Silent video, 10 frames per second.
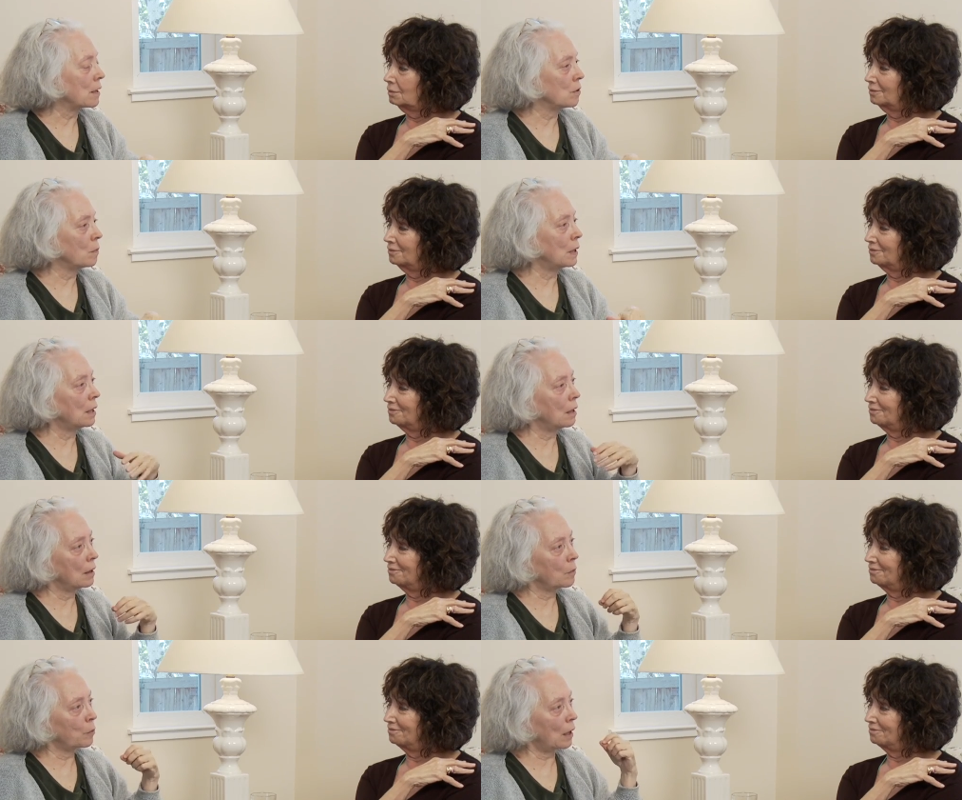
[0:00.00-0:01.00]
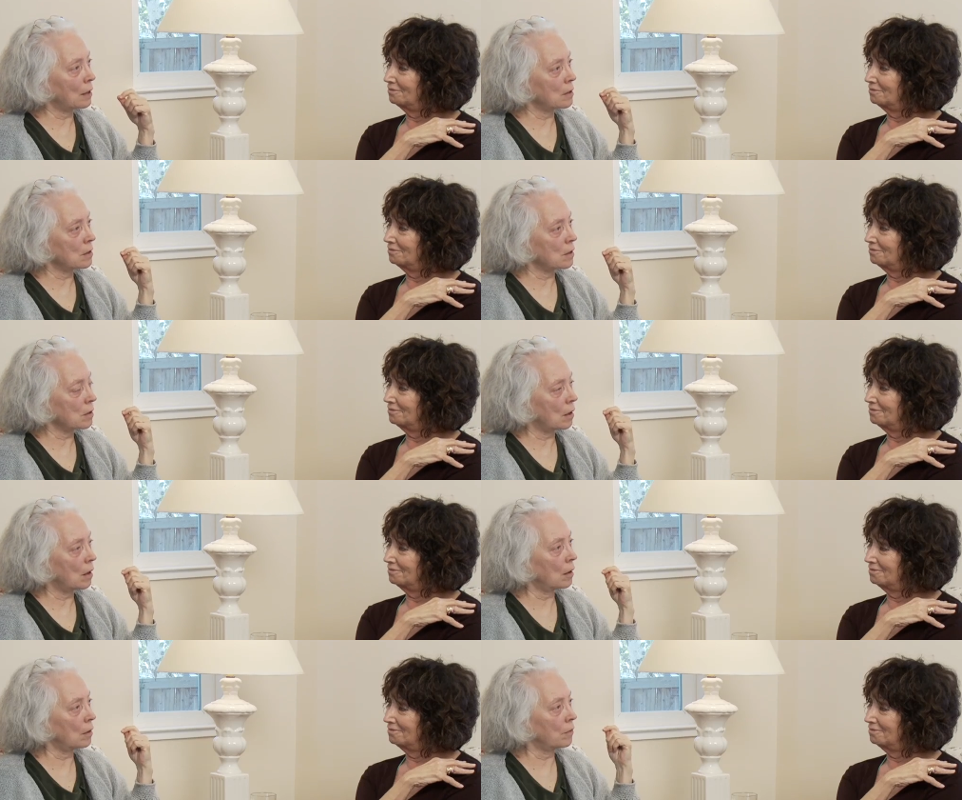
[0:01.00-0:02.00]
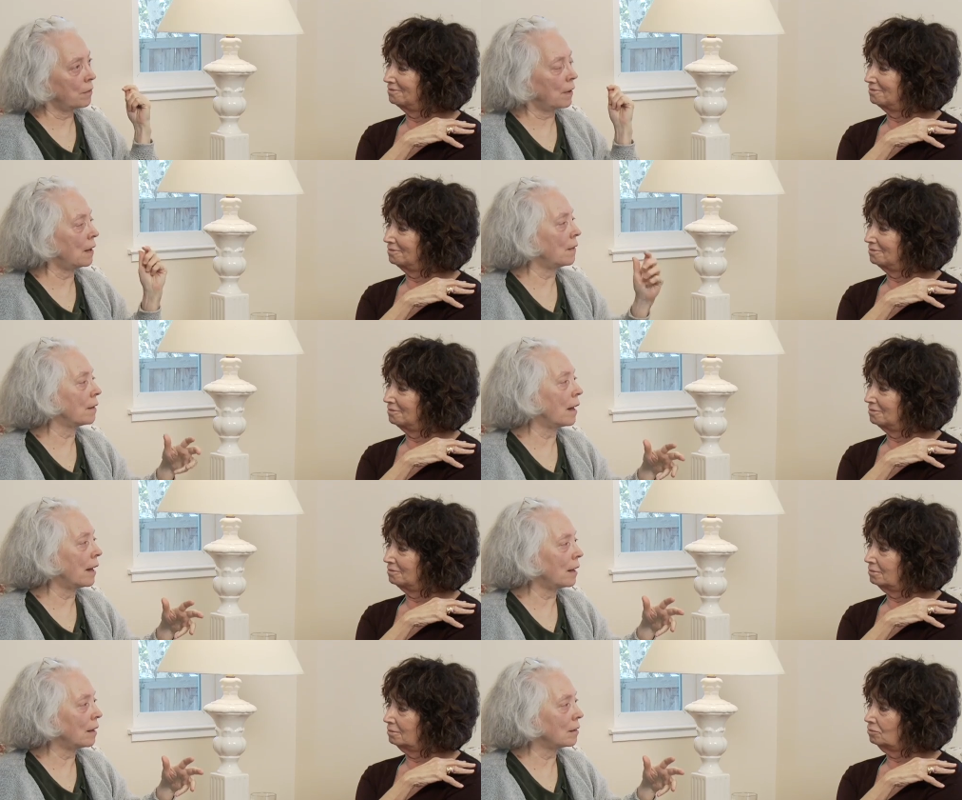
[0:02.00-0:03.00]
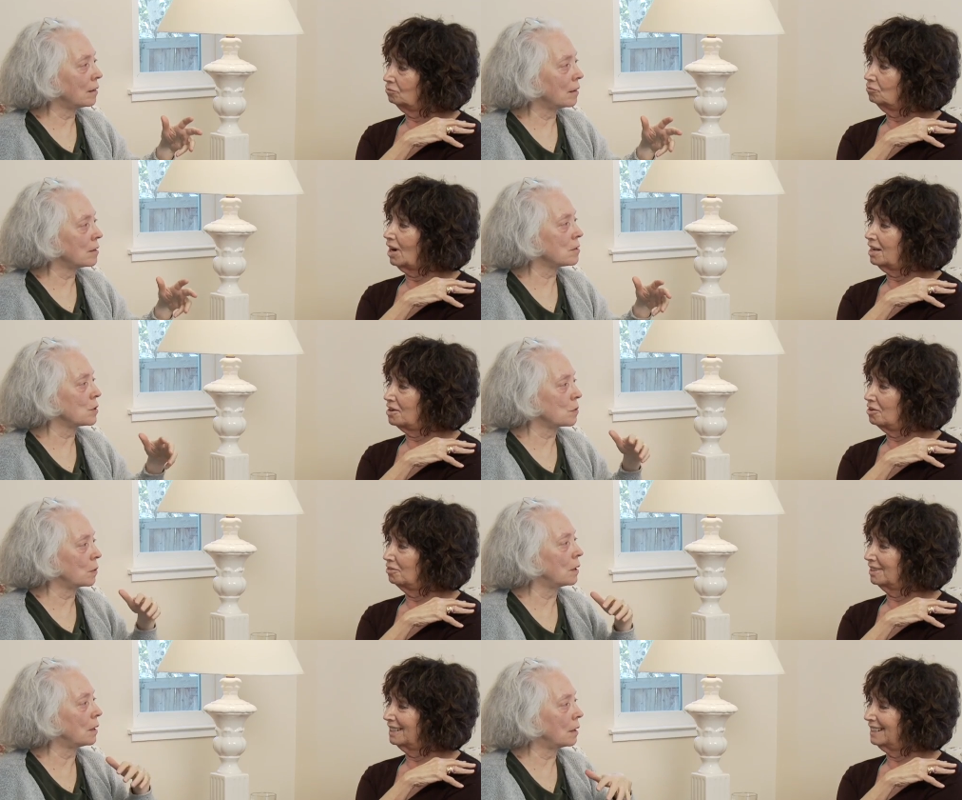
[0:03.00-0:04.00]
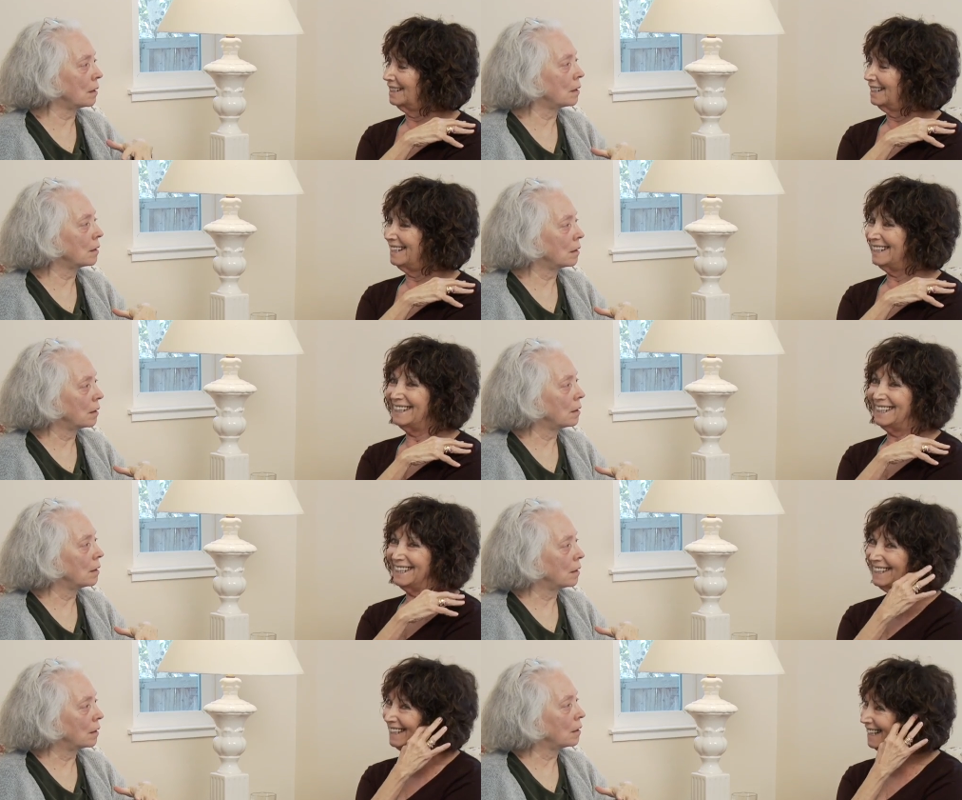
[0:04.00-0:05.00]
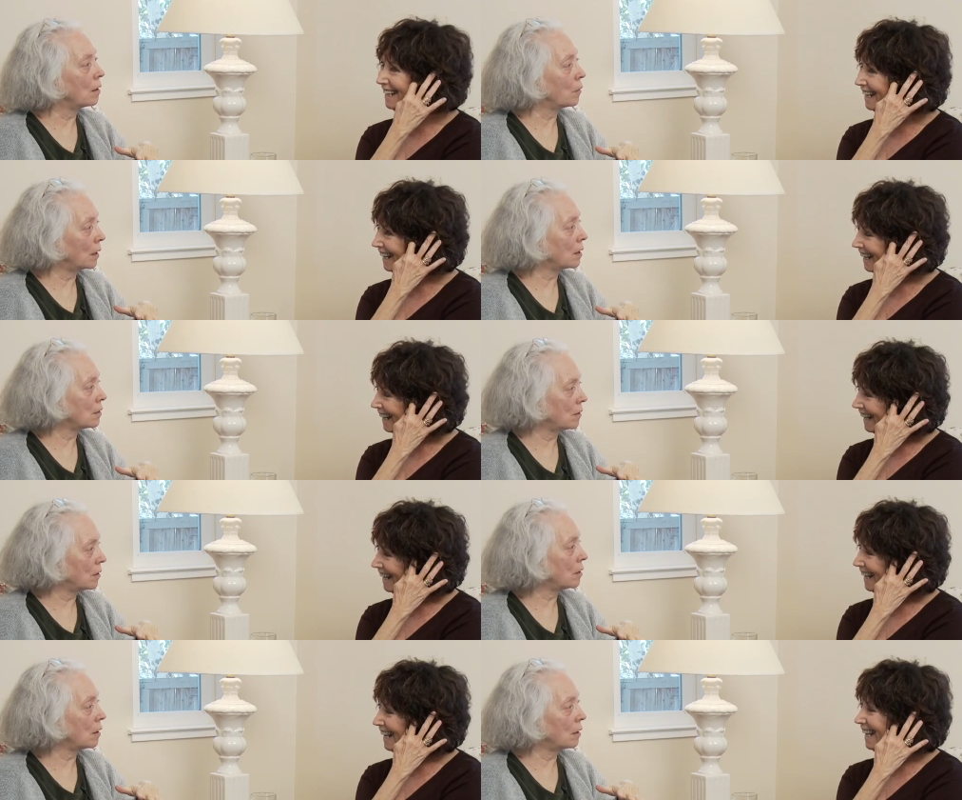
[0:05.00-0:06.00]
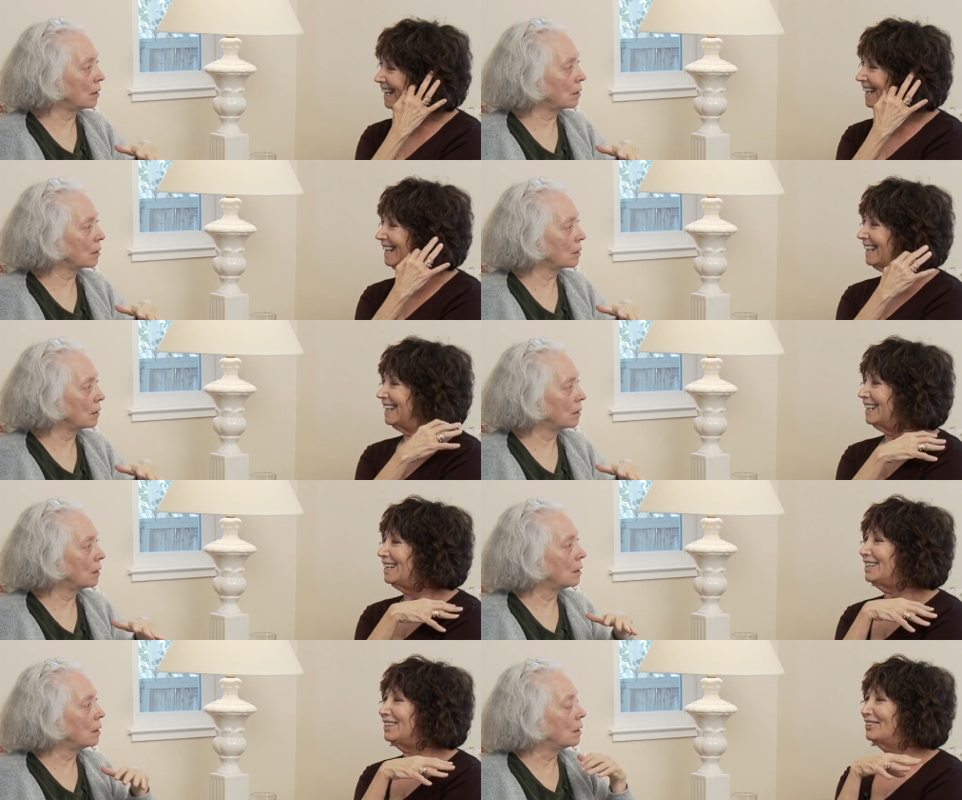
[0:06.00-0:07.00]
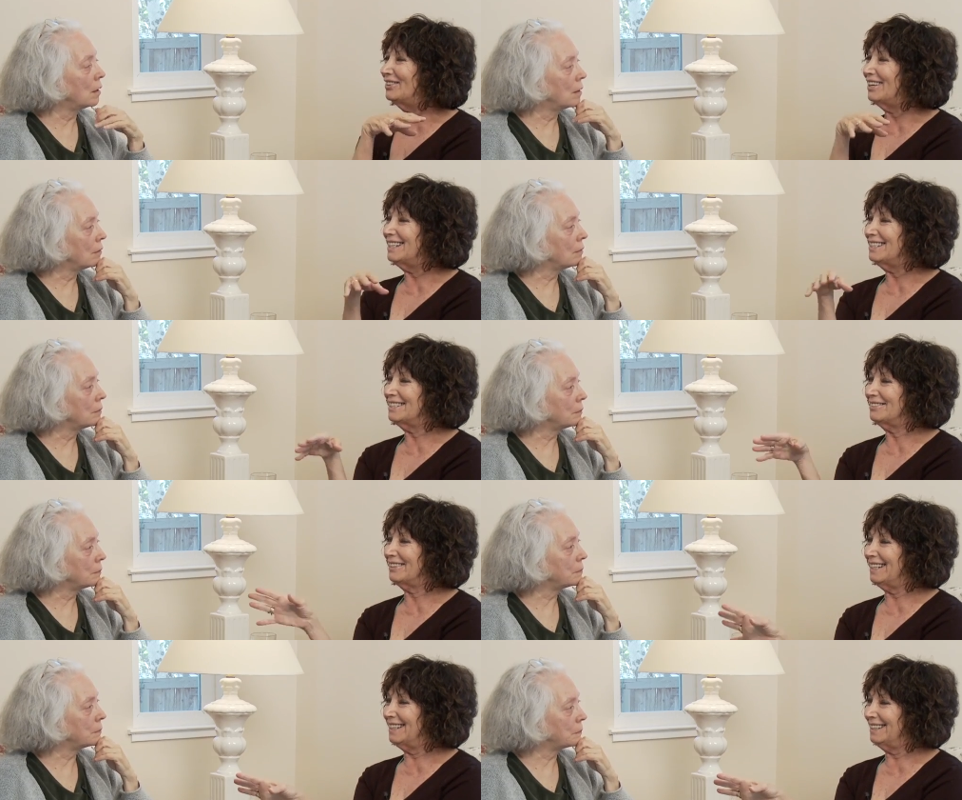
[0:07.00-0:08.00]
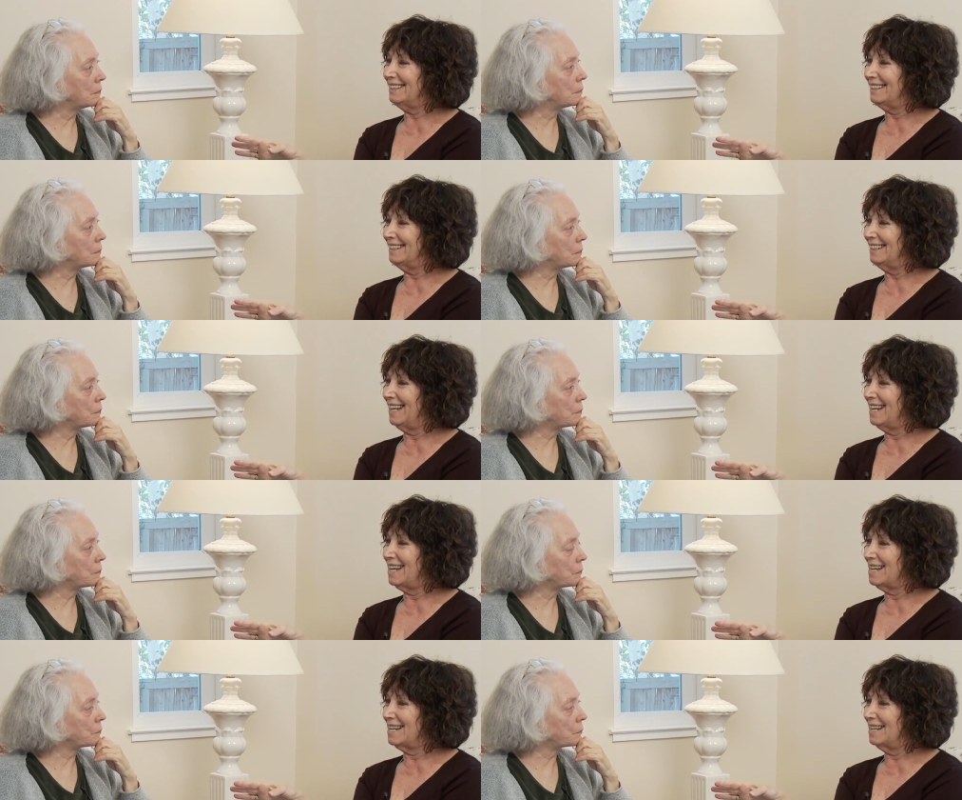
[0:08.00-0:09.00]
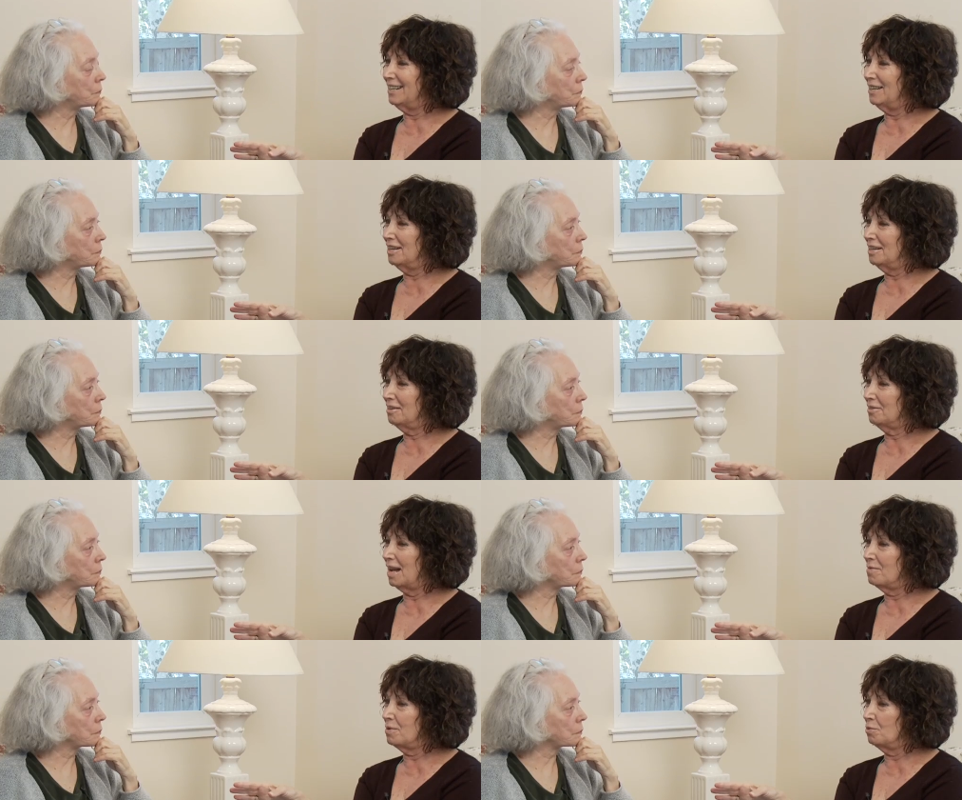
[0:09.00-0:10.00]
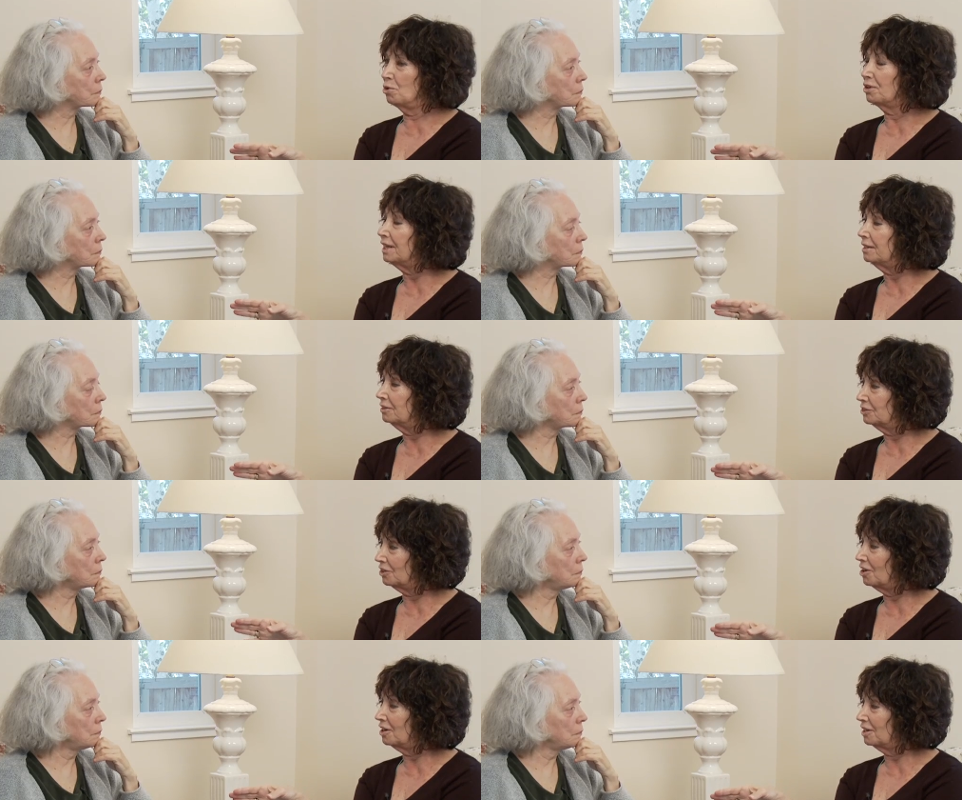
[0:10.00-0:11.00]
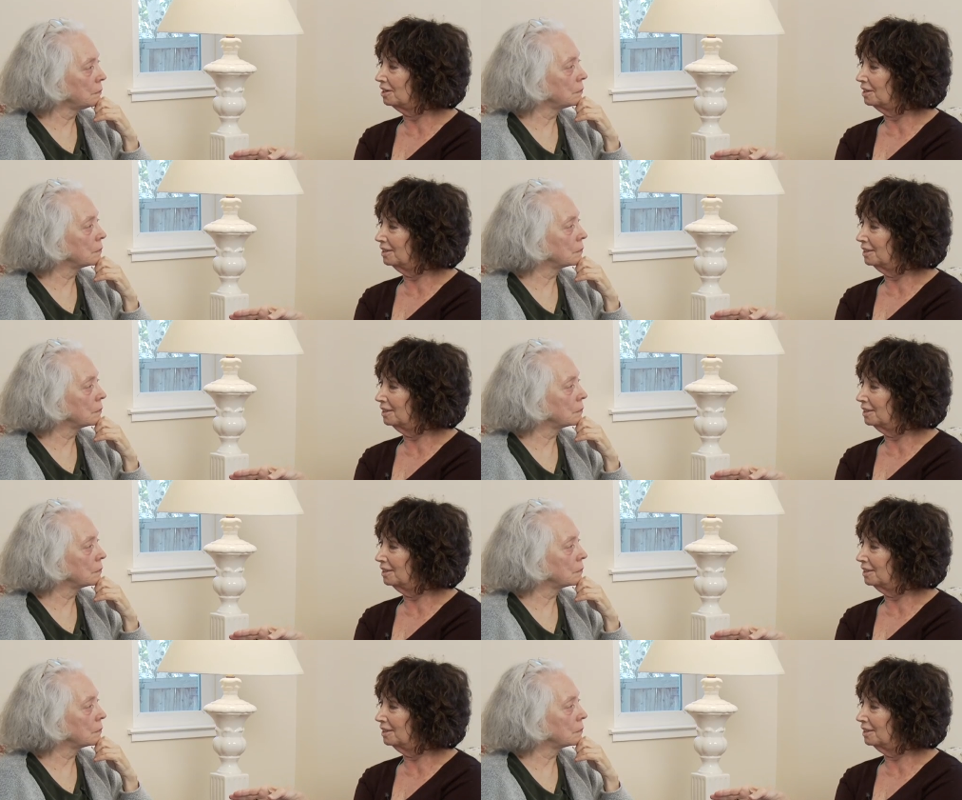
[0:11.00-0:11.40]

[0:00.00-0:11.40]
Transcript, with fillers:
Speaker 1: So many healing practices are find the light. This is really going into
Speaker 2: the dark. You know, I just, uh, uh, I've been working in the dark